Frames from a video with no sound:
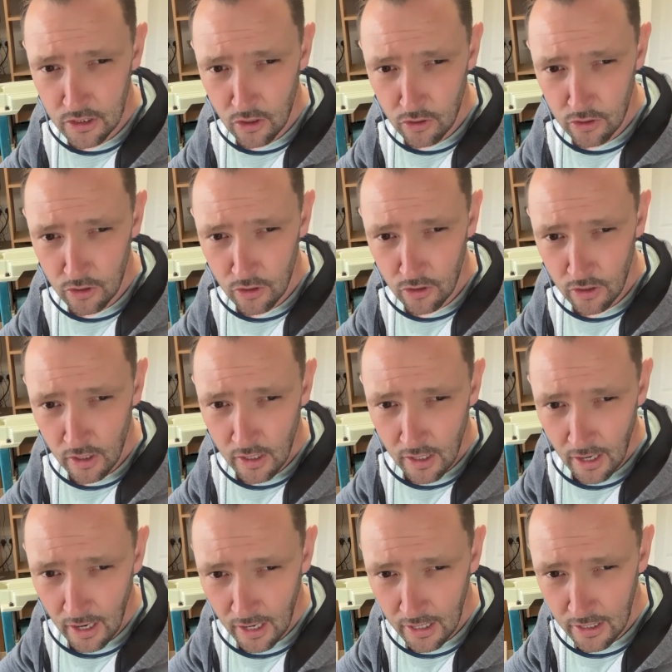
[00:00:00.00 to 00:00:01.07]
on here.
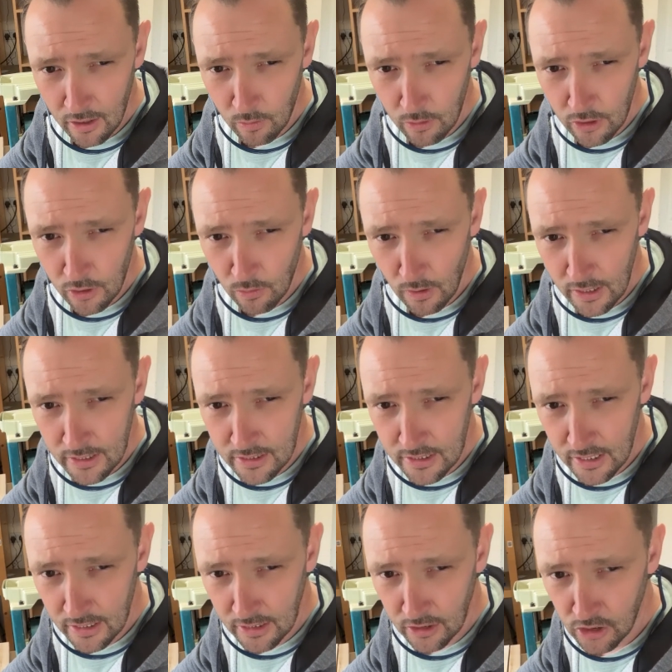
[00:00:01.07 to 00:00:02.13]
Hi, how are you,
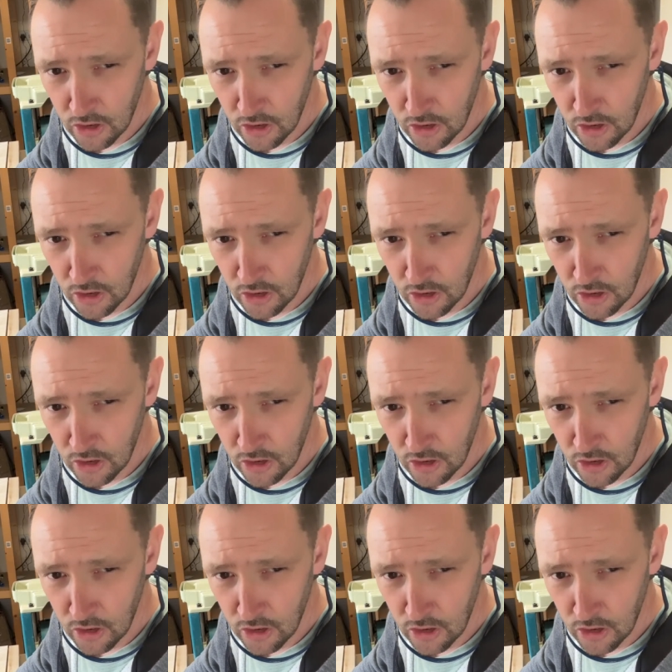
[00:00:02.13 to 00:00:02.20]
Isaac? I'm